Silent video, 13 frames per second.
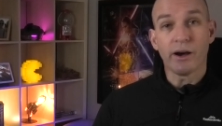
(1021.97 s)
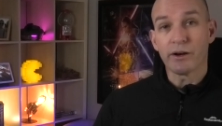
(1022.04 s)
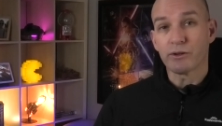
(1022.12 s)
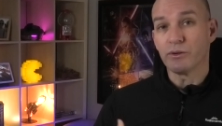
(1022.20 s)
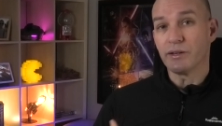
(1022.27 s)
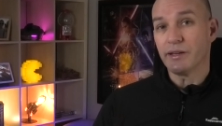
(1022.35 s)
I
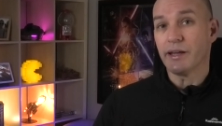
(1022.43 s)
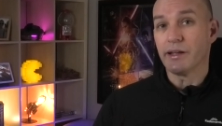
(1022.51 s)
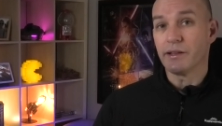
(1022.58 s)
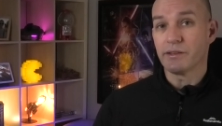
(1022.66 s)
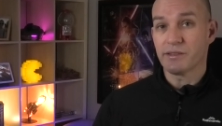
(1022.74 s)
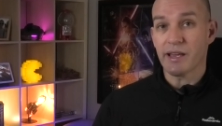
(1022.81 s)
could
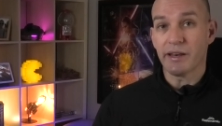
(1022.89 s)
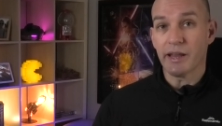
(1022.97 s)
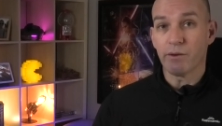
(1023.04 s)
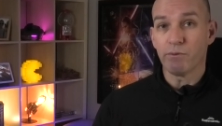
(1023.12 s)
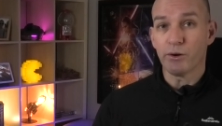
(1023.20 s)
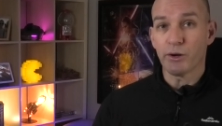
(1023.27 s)
get
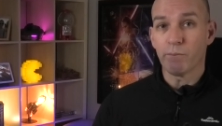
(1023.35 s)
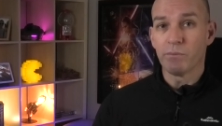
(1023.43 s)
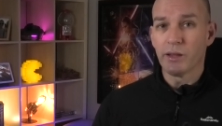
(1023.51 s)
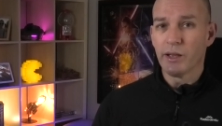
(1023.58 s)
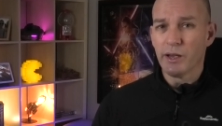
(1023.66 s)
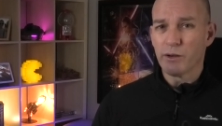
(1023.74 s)
sat-nav on it
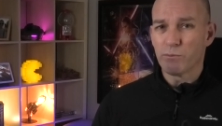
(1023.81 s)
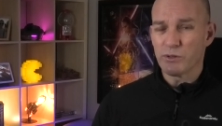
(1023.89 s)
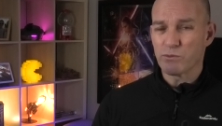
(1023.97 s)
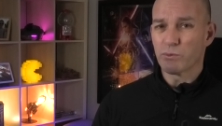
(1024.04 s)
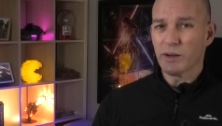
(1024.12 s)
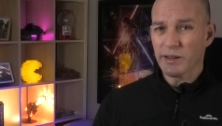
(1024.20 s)

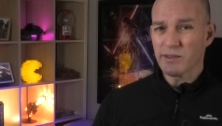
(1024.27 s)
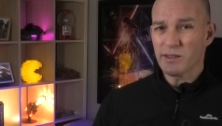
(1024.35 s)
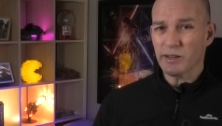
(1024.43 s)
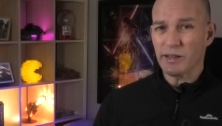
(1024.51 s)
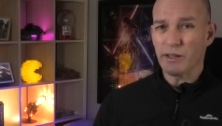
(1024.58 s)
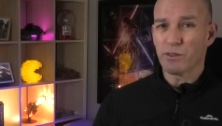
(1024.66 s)
was
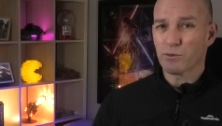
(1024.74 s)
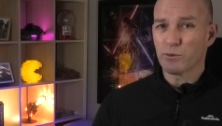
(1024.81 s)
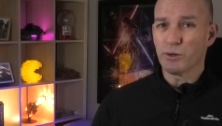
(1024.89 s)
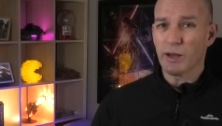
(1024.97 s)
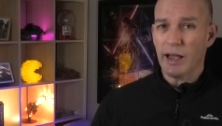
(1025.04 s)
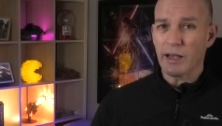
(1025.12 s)
realistically
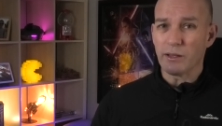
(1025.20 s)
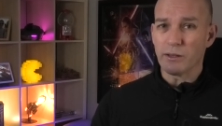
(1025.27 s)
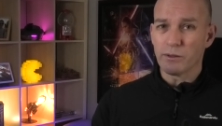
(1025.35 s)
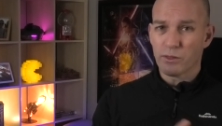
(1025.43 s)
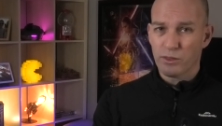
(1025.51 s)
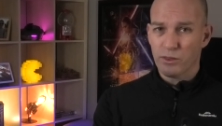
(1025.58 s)
through a
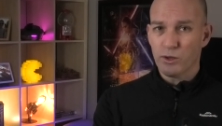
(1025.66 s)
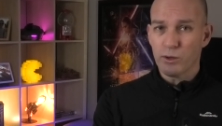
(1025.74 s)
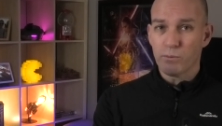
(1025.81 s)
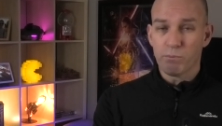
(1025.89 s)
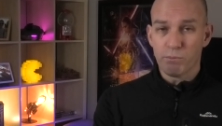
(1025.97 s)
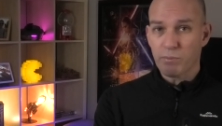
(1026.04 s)

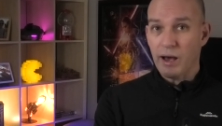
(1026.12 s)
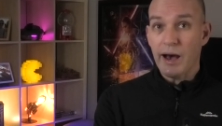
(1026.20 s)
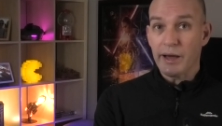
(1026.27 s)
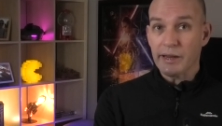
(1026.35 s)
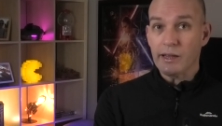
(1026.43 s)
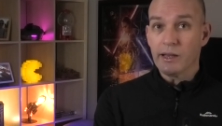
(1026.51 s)

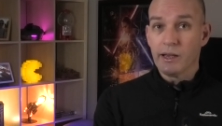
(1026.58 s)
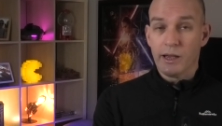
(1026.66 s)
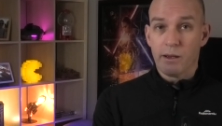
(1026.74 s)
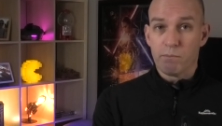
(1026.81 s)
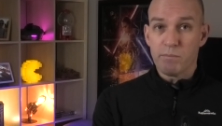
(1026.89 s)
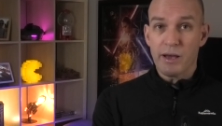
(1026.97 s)
third-party
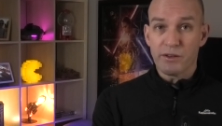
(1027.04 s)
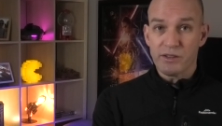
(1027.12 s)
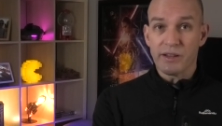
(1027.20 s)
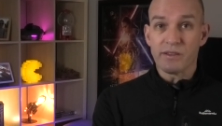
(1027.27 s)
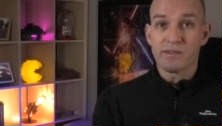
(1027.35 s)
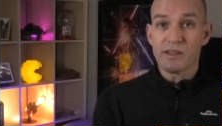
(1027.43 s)
mounting
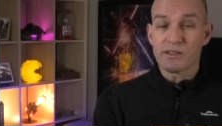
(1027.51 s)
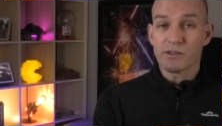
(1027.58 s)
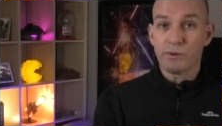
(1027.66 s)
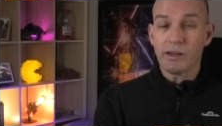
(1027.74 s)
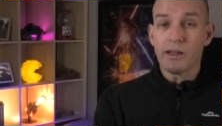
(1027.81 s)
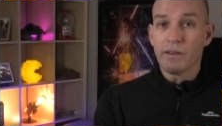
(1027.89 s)

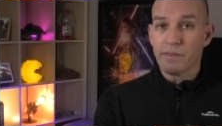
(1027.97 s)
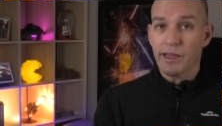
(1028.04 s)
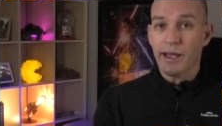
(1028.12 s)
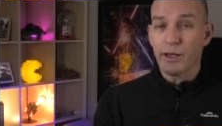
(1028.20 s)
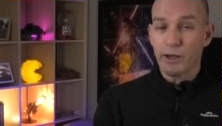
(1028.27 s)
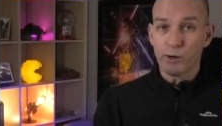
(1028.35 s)
accessory that
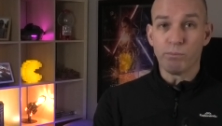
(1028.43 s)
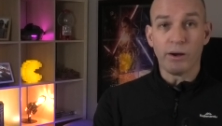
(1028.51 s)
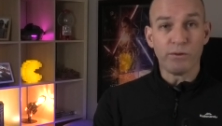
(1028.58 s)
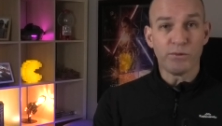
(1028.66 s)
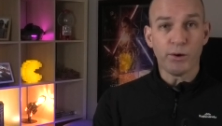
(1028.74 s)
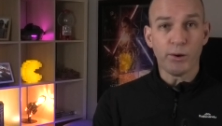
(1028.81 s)
held my
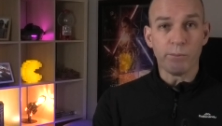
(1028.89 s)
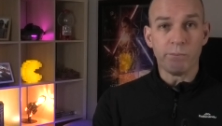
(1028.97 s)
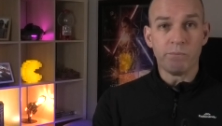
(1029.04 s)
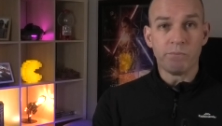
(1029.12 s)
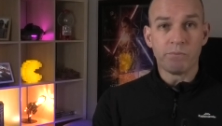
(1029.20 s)
phone.